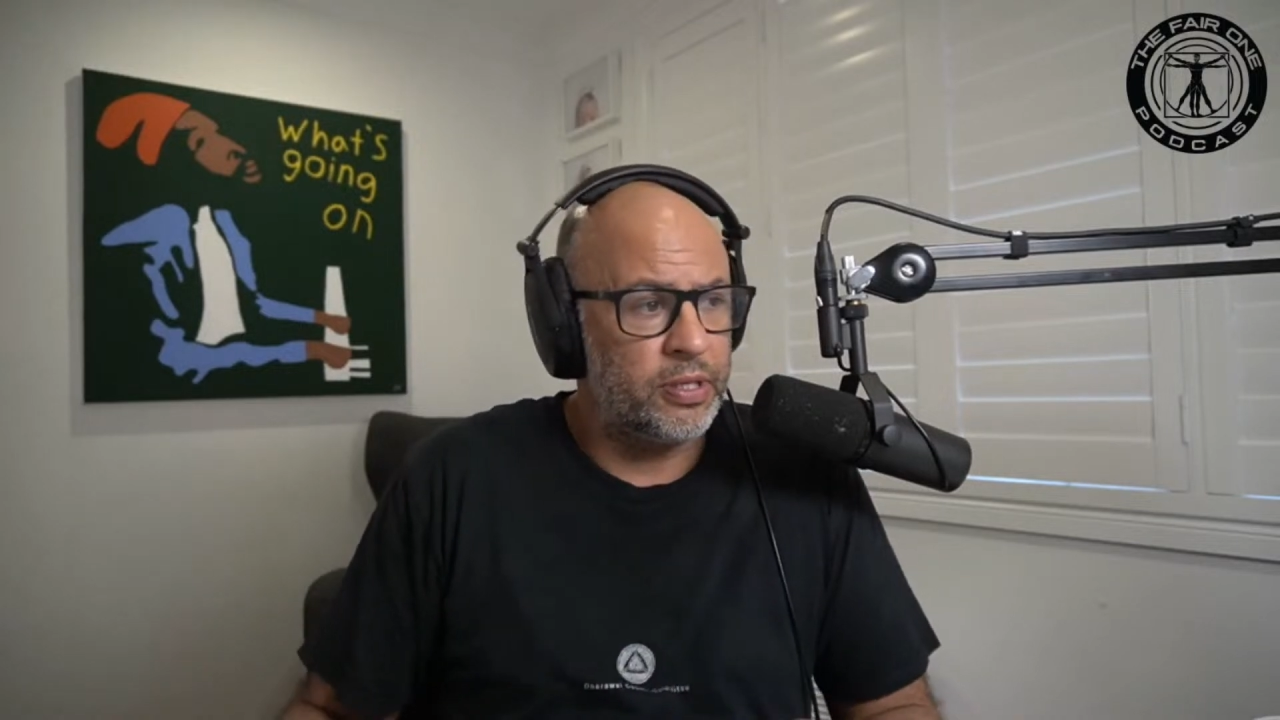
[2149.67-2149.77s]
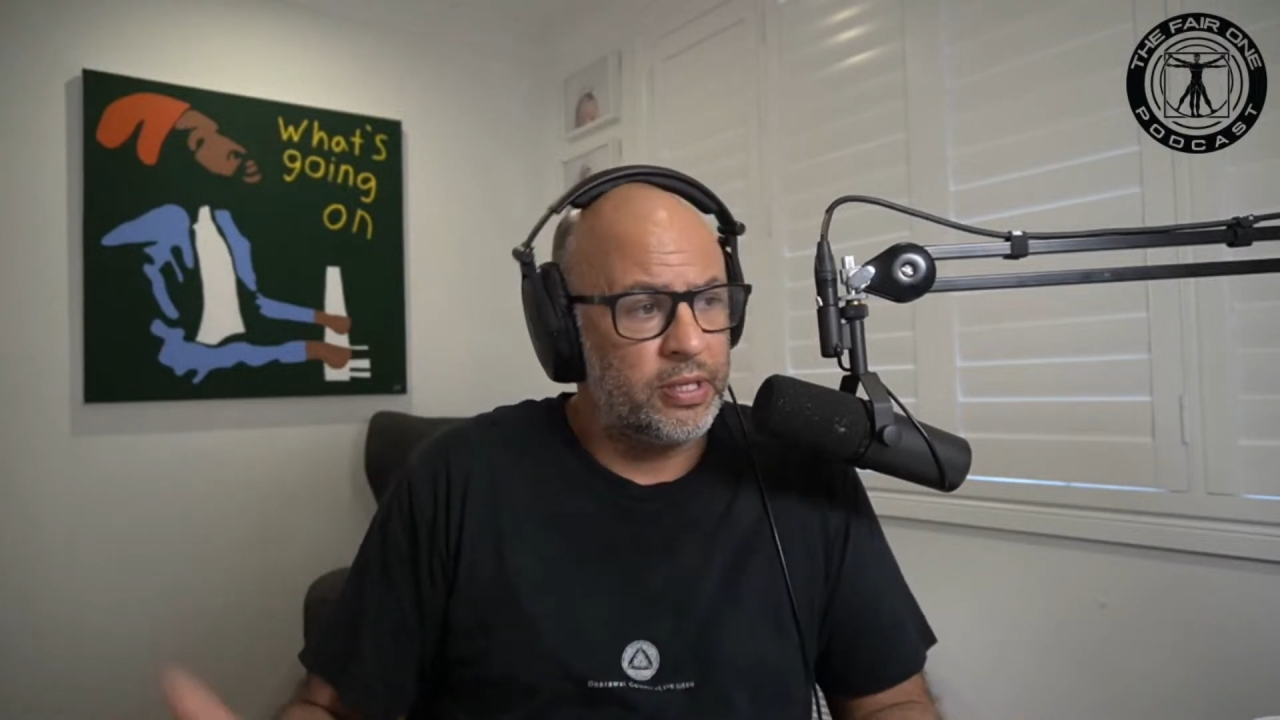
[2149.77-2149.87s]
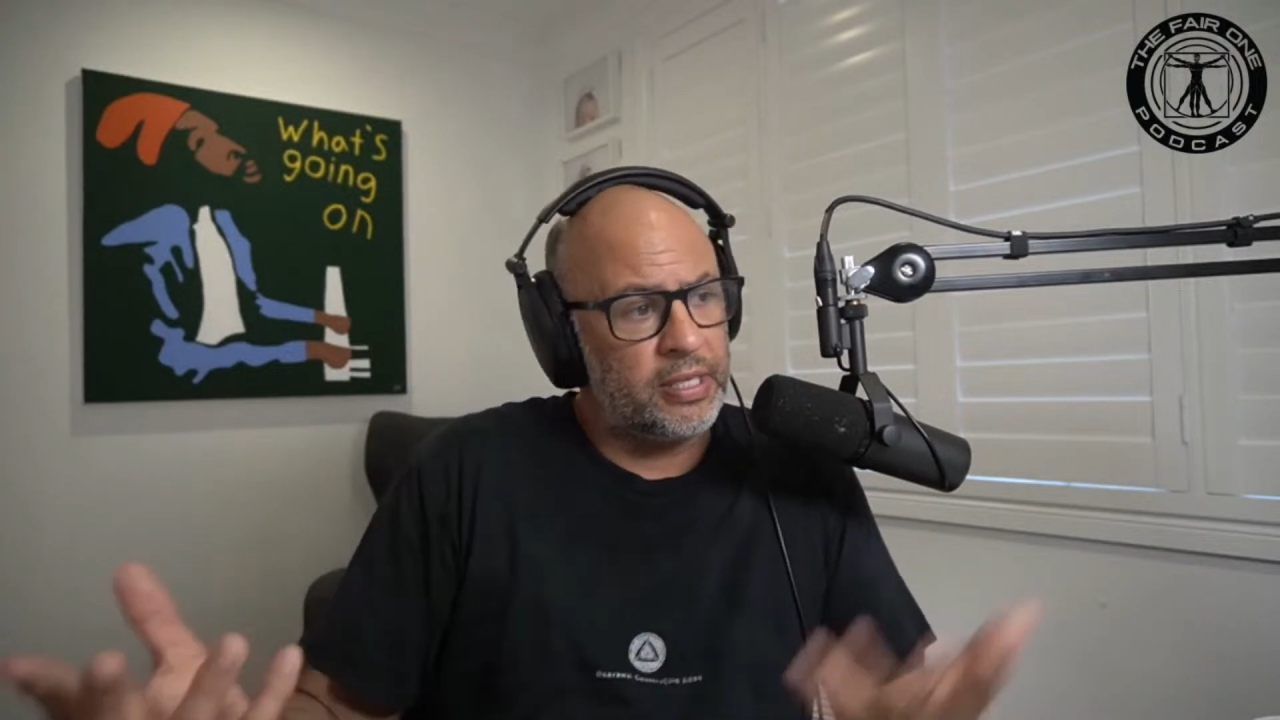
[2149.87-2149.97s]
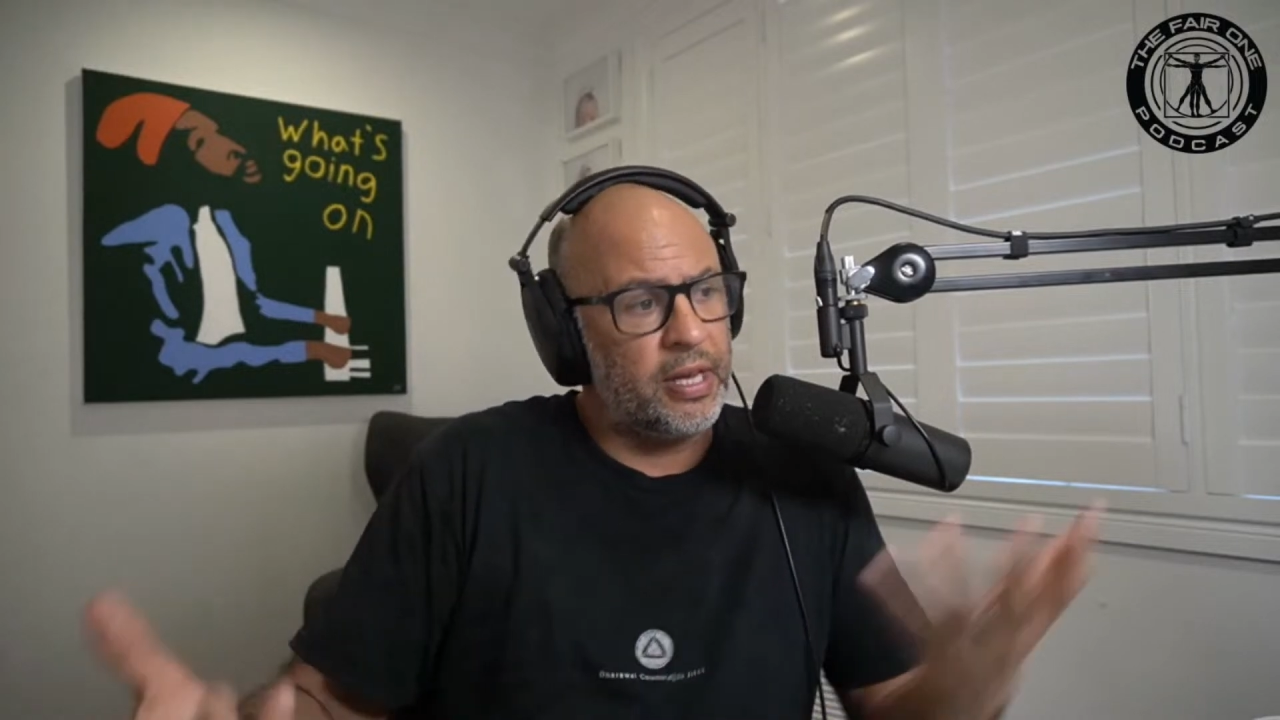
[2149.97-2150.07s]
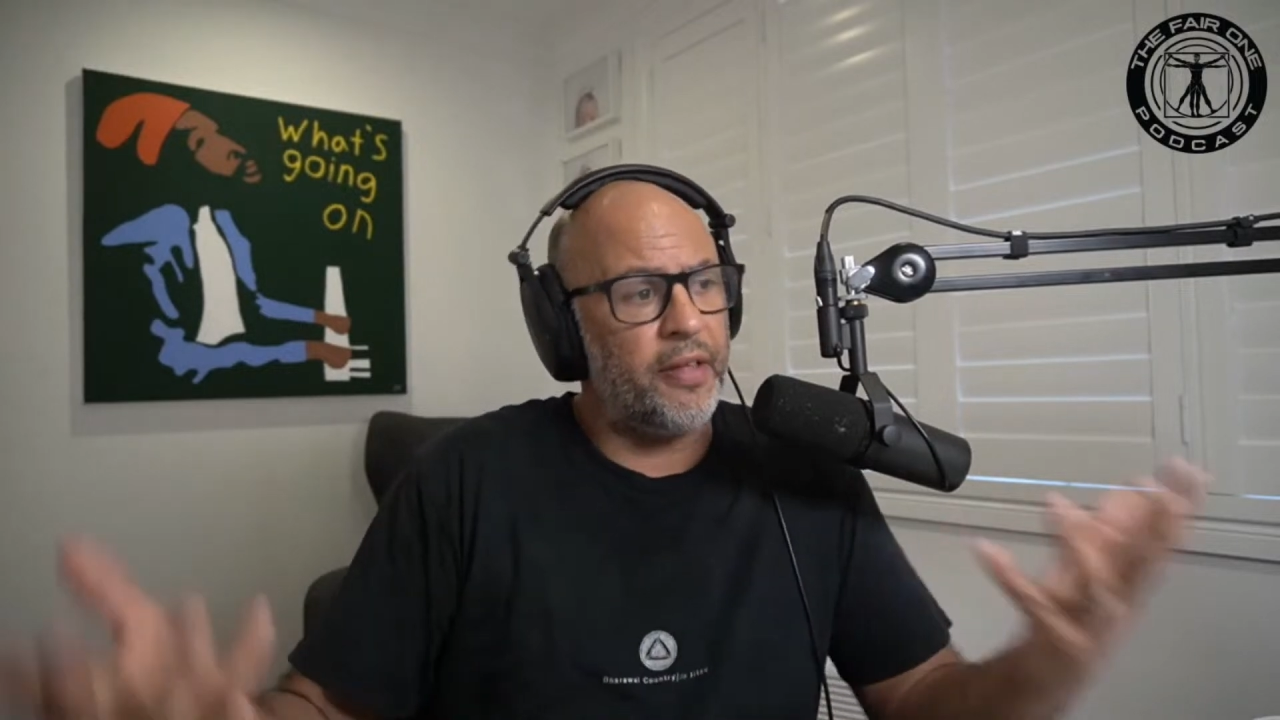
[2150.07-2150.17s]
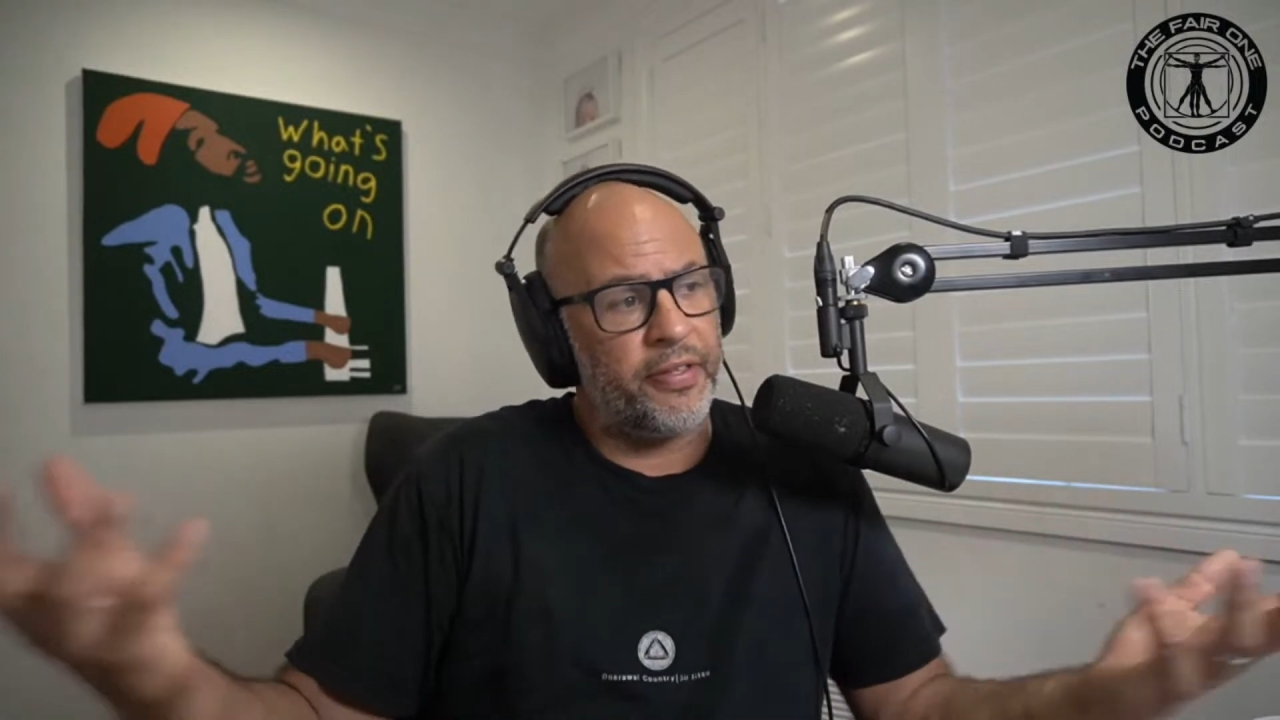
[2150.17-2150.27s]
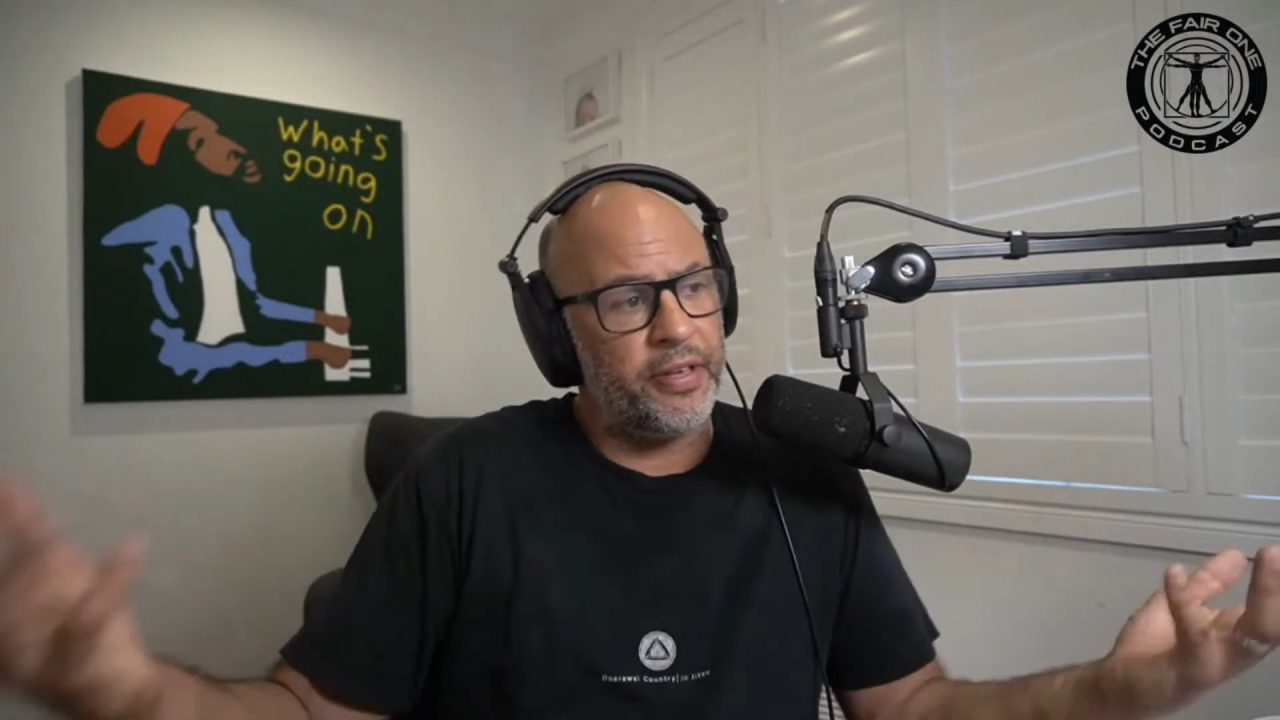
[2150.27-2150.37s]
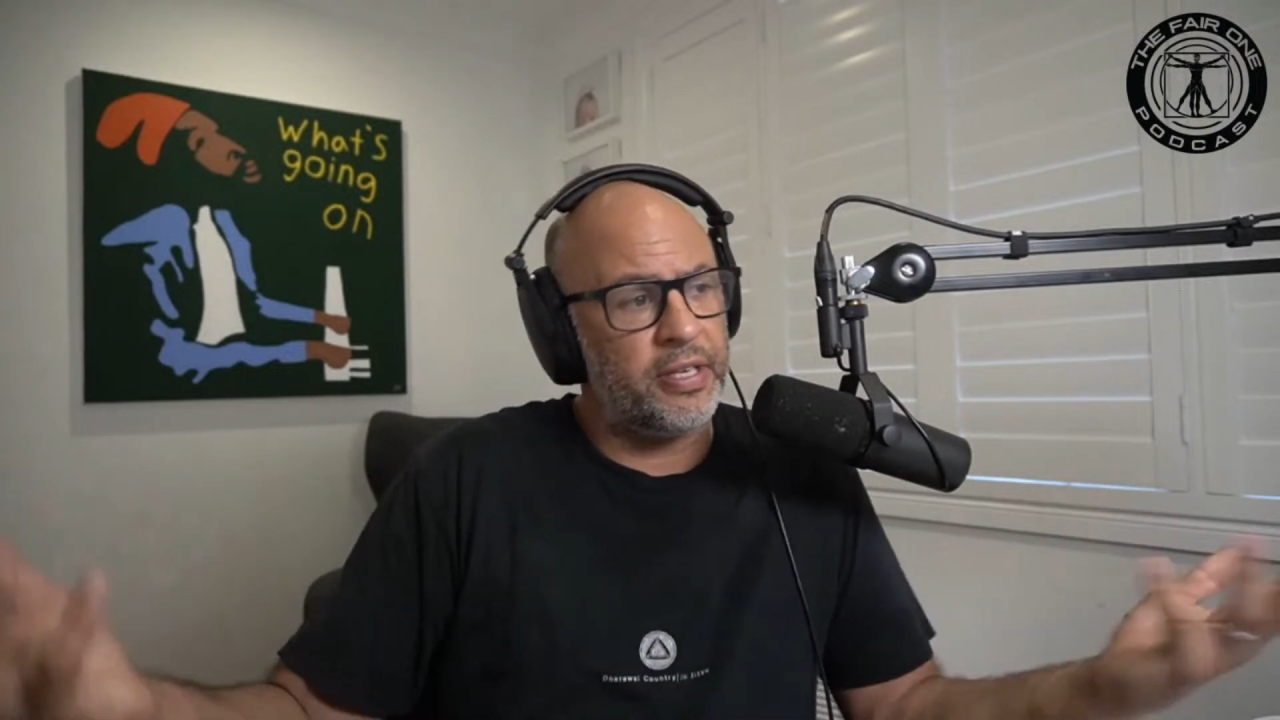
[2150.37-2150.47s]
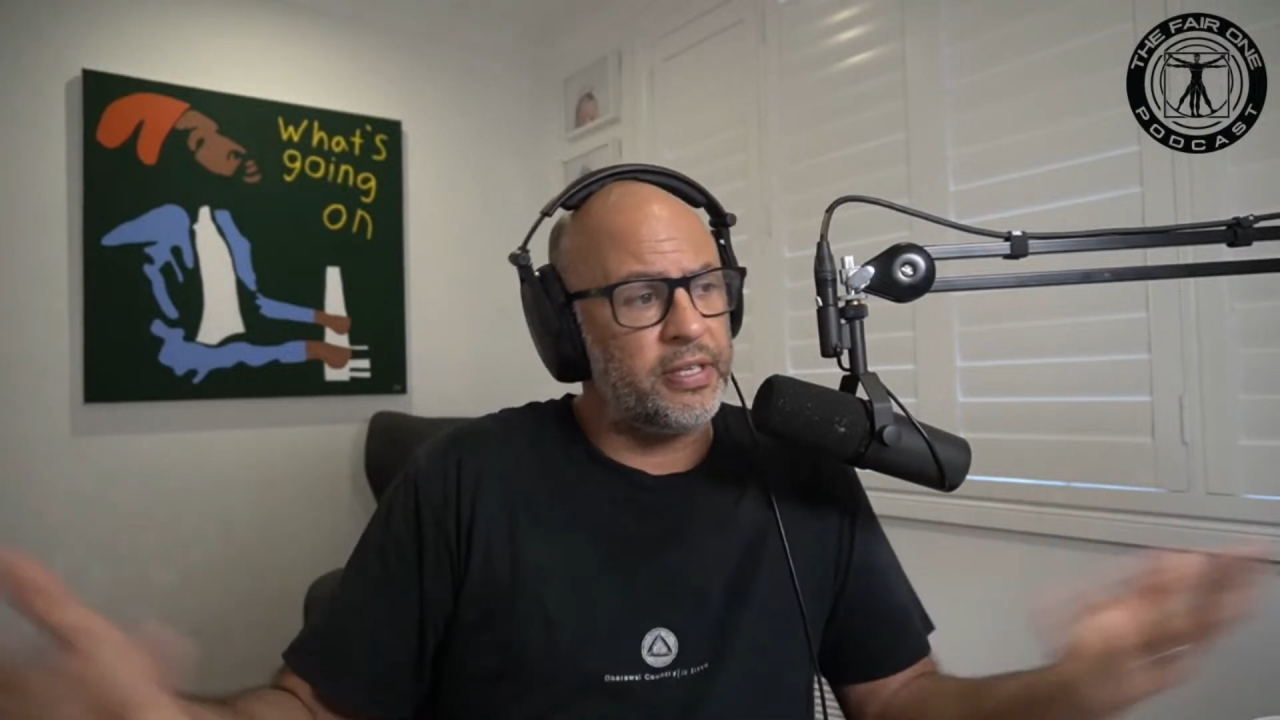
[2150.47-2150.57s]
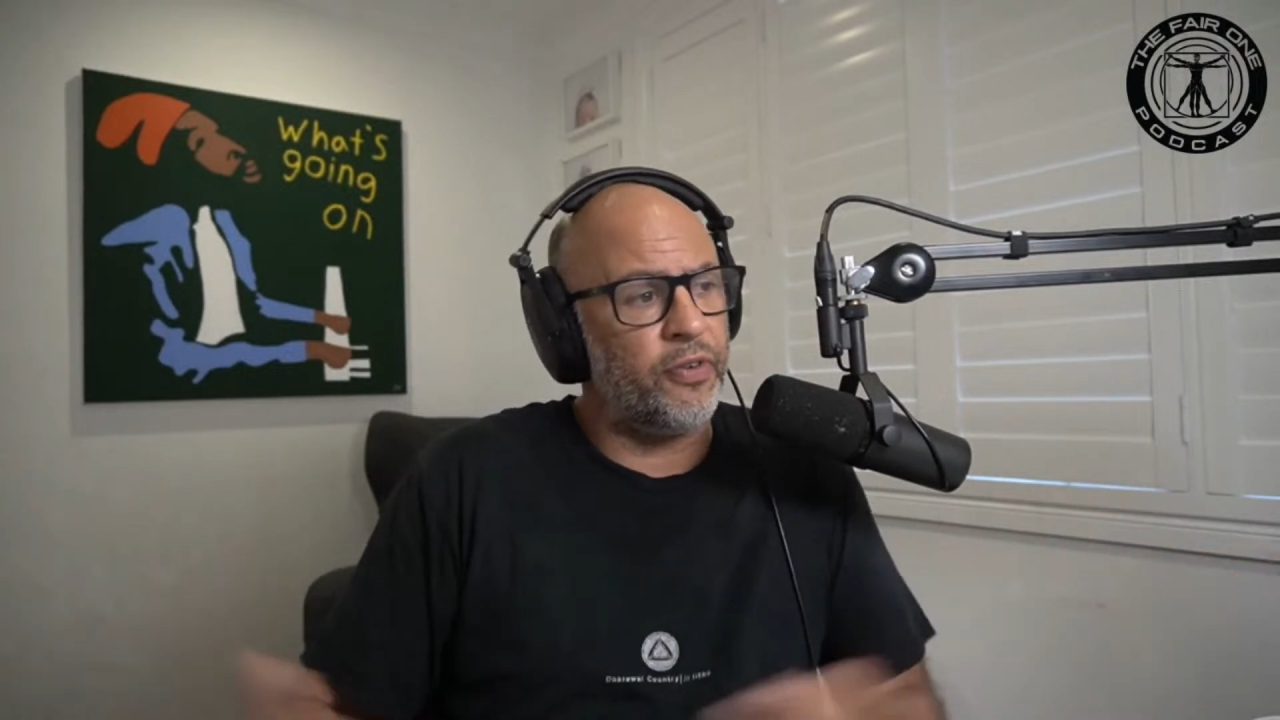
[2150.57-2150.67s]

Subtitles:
there's other things that